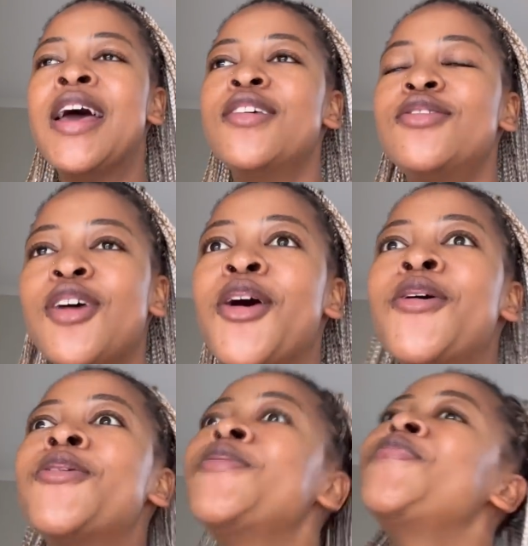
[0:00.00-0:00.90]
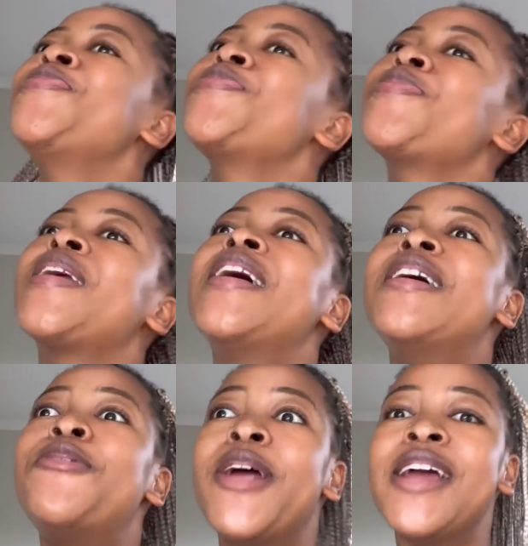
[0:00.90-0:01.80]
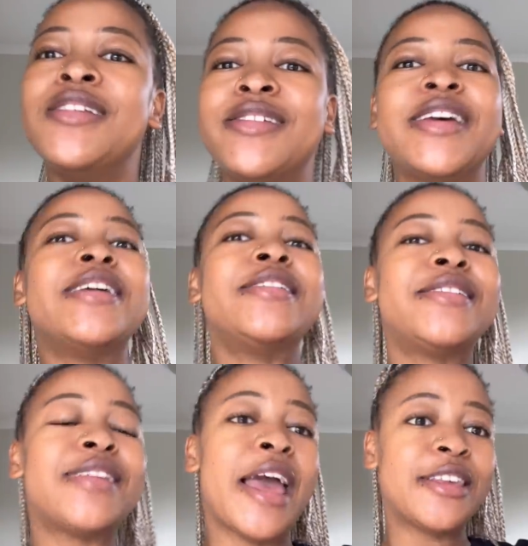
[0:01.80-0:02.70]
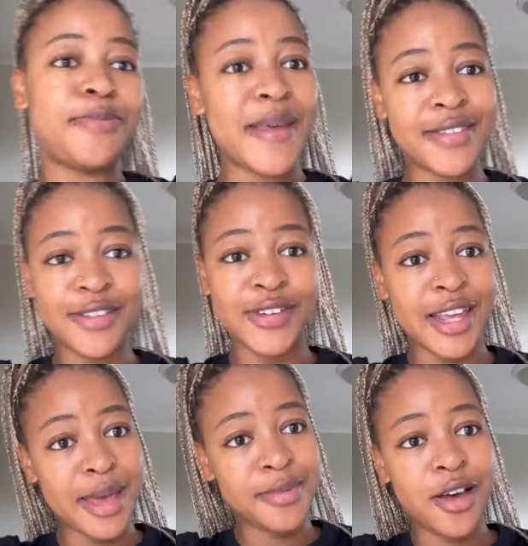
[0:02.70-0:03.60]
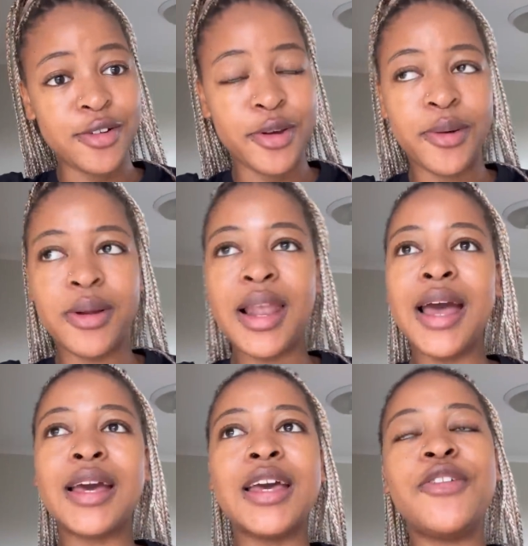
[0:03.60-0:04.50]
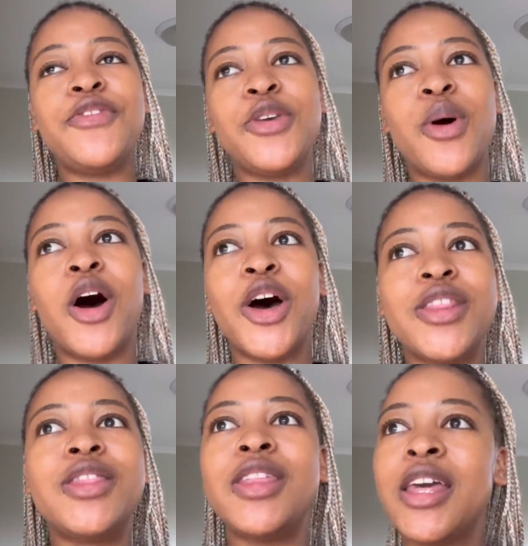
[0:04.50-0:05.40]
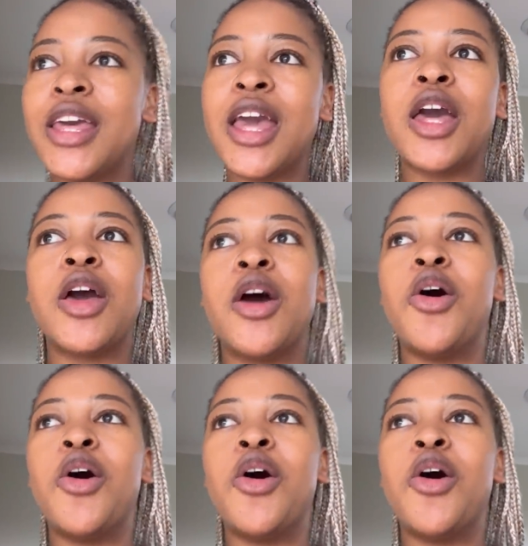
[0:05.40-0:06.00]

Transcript: So rent is expensive in Cape Town, y'all. Like if you are thinking